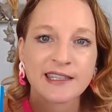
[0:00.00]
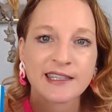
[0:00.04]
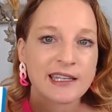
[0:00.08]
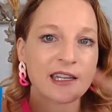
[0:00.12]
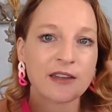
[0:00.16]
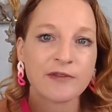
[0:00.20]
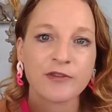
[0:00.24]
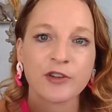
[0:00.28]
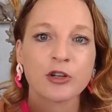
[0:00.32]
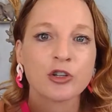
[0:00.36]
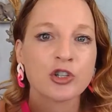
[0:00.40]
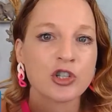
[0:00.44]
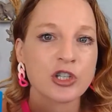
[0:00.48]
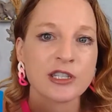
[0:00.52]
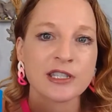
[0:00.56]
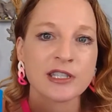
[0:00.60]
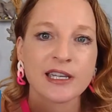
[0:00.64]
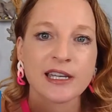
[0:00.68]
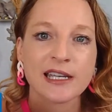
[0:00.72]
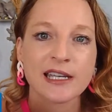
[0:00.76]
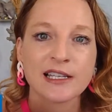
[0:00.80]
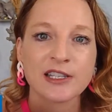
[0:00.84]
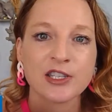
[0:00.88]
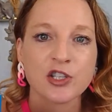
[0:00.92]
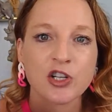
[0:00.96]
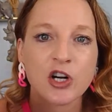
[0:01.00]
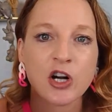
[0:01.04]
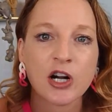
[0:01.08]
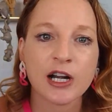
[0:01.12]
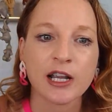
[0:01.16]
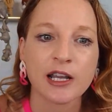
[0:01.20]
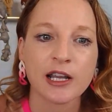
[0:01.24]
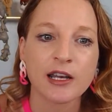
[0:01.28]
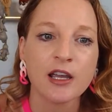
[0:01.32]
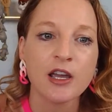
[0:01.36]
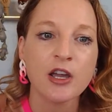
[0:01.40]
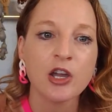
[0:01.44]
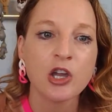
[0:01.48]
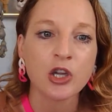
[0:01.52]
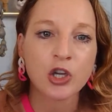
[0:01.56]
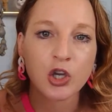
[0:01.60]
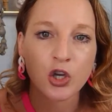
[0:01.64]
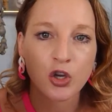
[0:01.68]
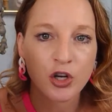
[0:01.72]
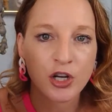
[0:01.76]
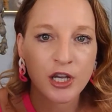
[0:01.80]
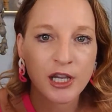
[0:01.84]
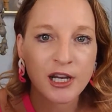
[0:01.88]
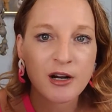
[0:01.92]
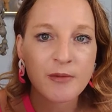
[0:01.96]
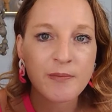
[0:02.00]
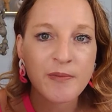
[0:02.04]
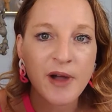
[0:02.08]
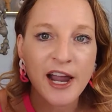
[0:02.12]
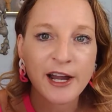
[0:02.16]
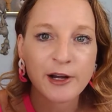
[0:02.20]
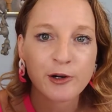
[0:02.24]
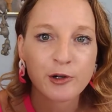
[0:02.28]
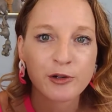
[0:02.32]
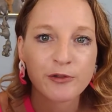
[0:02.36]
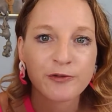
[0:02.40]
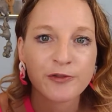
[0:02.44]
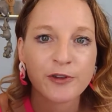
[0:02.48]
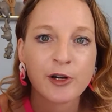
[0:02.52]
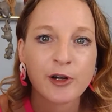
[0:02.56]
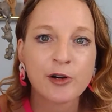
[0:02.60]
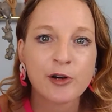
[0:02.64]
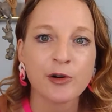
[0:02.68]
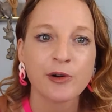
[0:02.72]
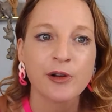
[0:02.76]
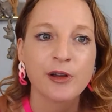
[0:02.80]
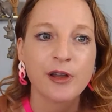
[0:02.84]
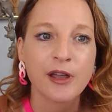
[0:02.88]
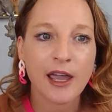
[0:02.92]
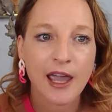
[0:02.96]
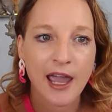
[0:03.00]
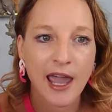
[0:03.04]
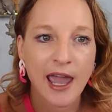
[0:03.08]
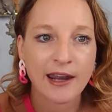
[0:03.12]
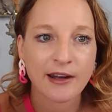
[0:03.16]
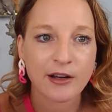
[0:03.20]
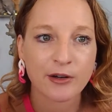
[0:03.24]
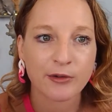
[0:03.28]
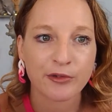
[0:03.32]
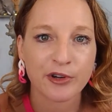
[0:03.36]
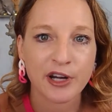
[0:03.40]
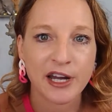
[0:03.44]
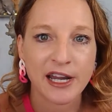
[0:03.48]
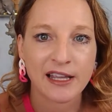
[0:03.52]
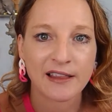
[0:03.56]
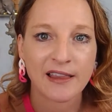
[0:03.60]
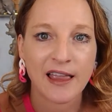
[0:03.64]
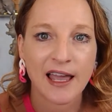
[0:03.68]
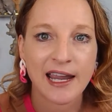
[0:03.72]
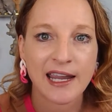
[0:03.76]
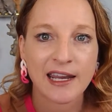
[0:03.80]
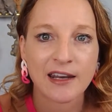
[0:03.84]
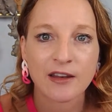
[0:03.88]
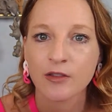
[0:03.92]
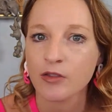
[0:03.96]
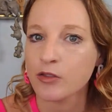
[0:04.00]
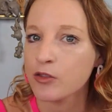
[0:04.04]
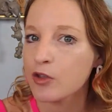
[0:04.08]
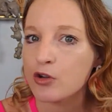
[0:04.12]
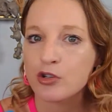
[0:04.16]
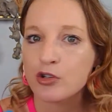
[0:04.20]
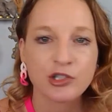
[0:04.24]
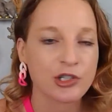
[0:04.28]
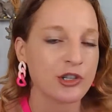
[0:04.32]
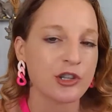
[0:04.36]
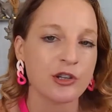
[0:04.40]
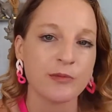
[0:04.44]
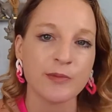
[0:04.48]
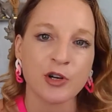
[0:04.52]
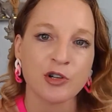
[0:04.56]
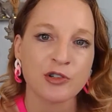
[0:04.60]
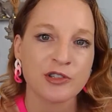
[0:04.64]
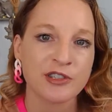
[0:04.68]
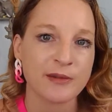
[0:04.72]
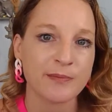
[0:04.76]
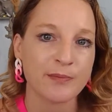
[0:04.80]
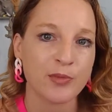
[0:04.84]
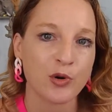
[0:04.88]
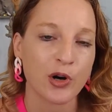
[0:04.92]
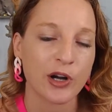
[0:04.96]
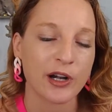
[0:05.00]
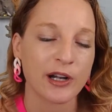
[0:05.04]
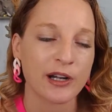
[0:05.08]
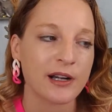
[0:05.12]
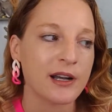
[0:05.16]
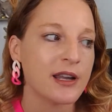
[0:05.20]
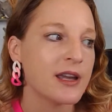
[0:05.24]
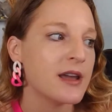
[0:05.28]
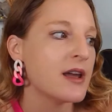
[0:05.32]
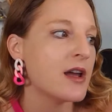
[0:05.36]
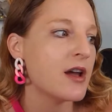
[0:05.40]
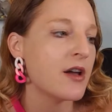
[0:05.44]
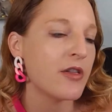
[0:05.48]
Like, if you're just getting started, you need a microphone and a ring light. Those are the most important.